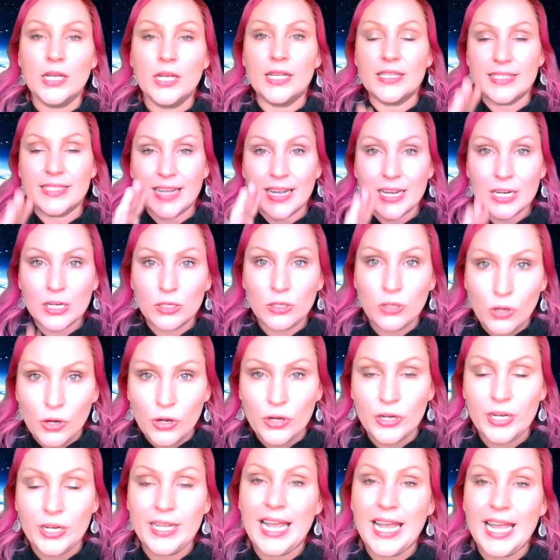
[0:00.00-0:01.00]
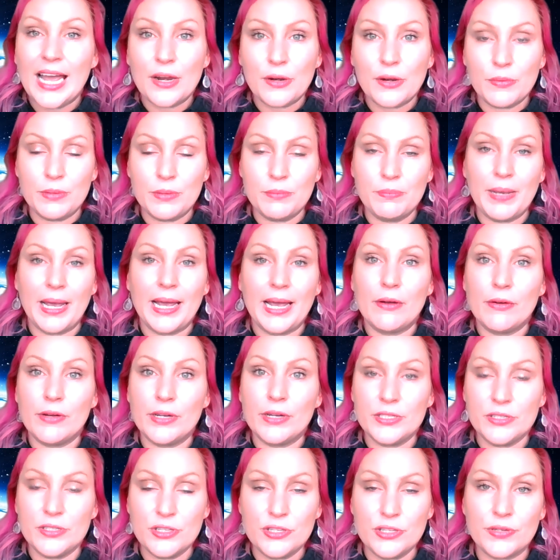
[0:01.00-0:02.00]
start learning how to empower
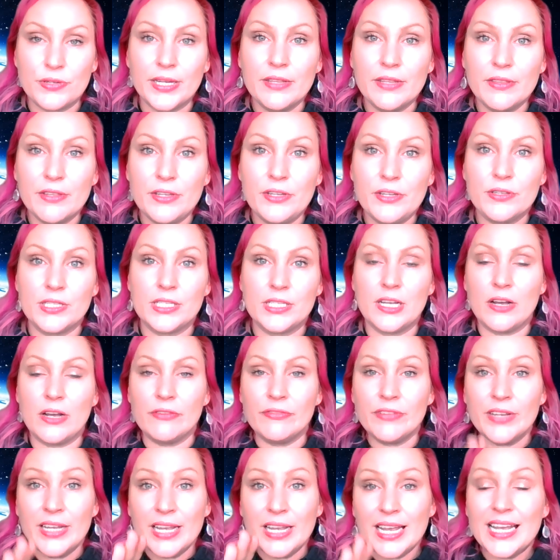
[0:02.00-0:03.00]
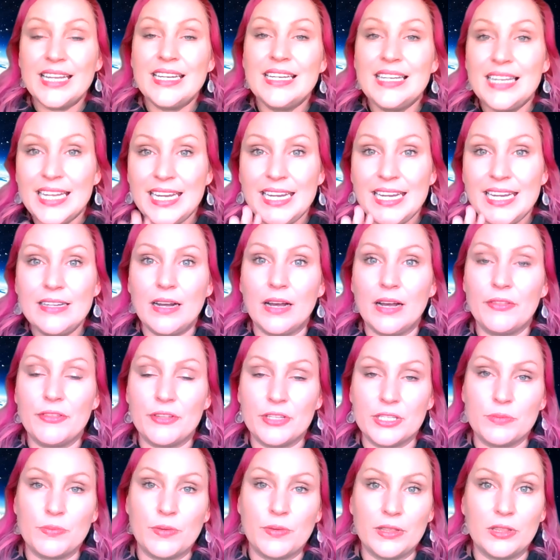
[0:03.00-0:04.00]
and strengthen yourself and lead
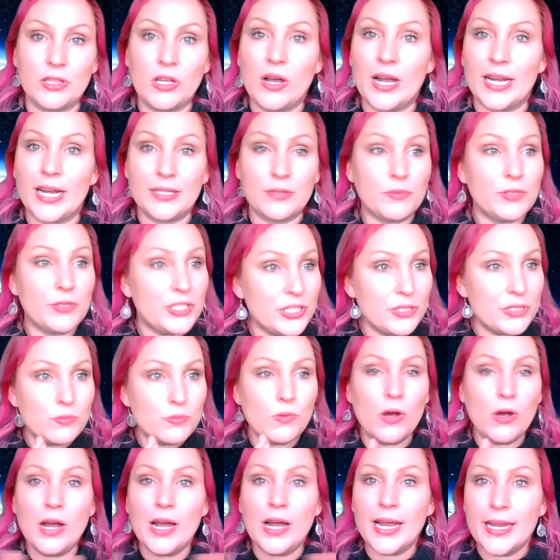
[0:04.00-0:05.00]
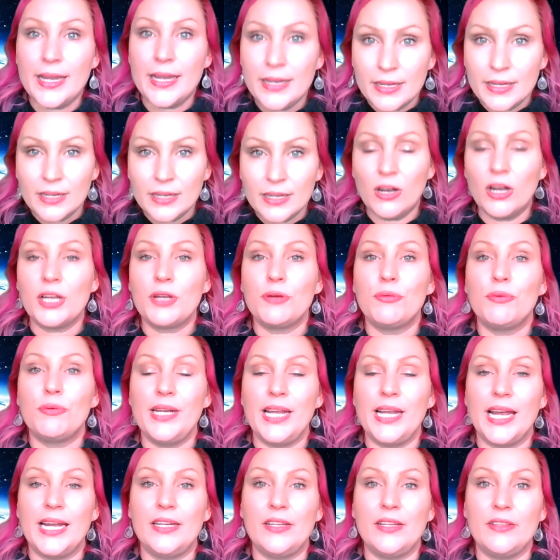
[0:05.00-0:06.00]
others with light, which is why I
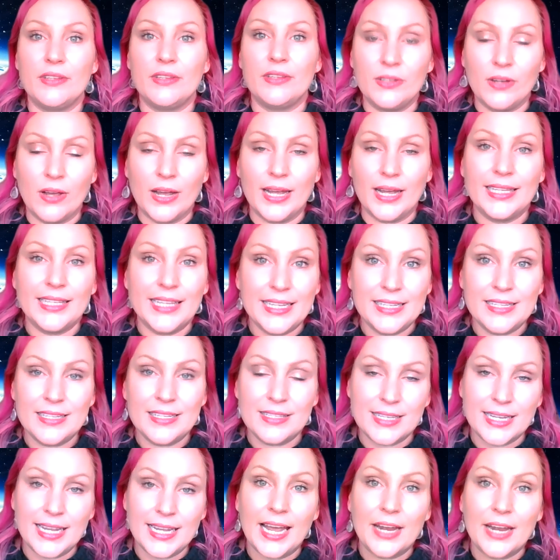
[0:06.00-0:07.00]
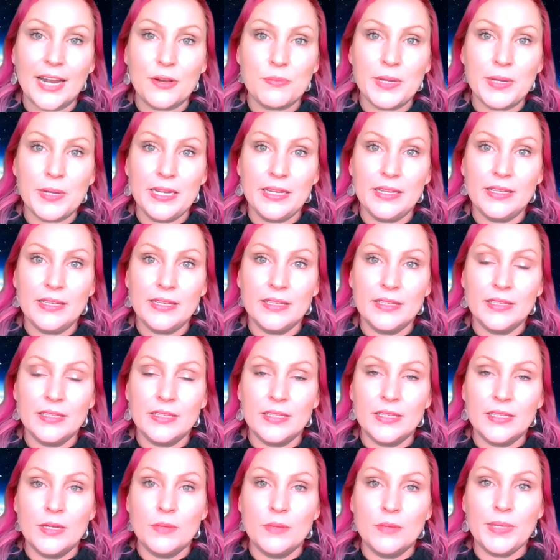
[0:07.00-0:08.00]
created the Light Leaders Academy.
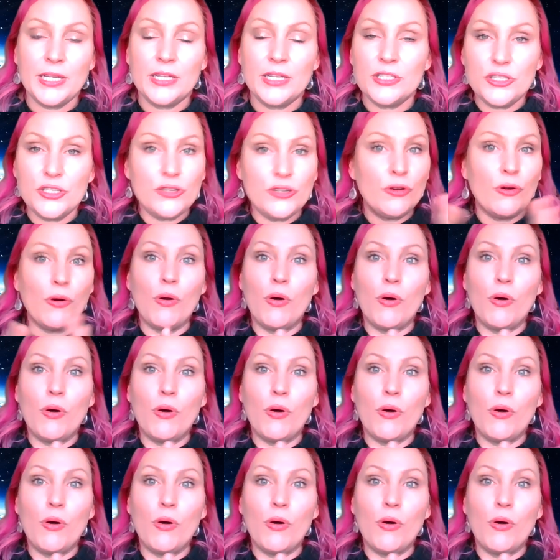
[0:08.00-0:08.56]
Because you're